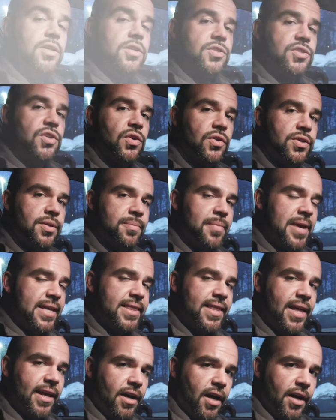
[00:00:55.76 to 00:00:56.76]
So to
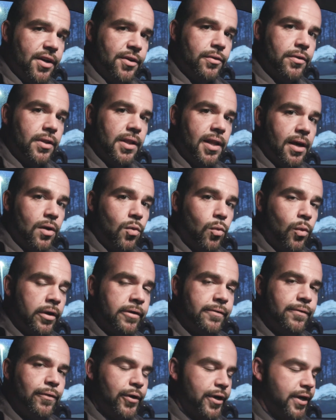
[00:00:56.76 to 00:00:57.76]
make that auto clock
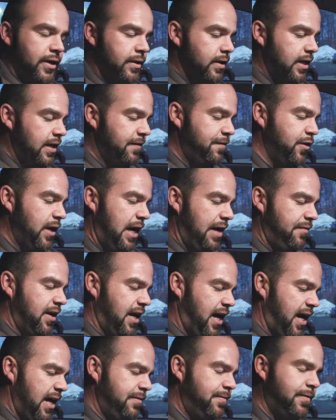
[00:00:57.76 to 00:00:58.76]
work for you, if you have an
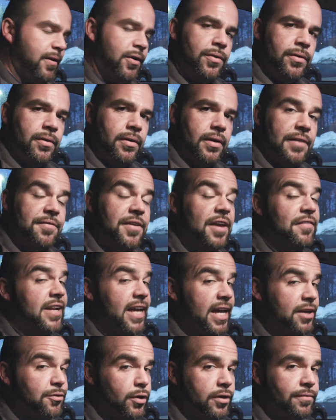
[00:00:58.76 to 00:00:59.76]
iPhone, if you have an
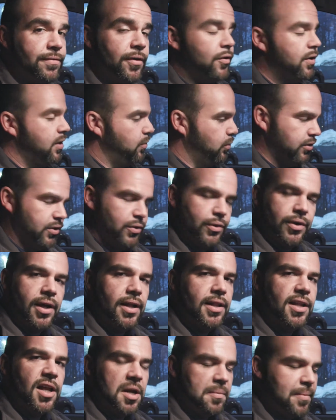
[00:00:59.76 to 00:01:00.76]
Android phone, it will do it
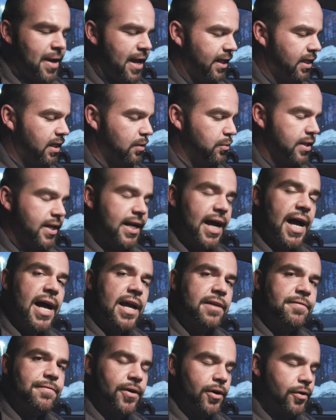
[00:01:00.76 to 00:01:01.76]
all automatically. With an
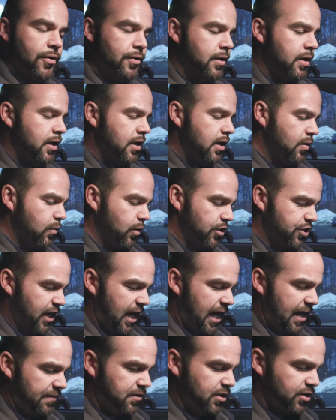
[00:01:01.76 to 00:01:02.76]
iPhone, what you
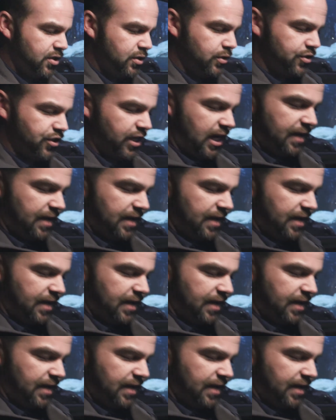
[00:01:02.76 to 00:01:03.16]
have to do is you